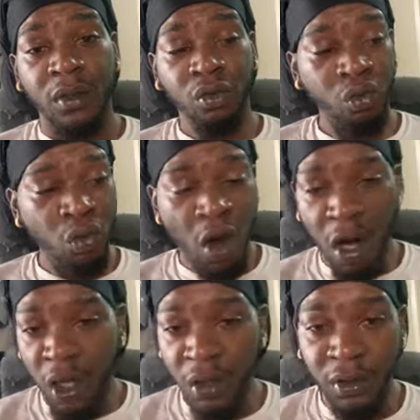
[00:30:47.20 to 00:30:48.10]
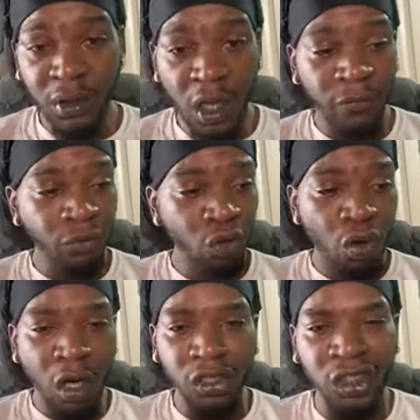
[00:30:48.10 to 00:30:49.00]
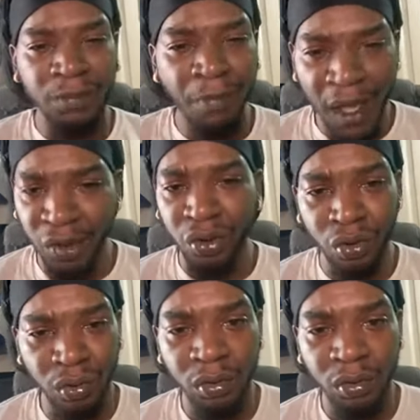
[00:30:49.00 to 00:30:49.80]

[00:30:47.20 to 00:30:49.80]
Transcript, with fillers: You are enough. You are special.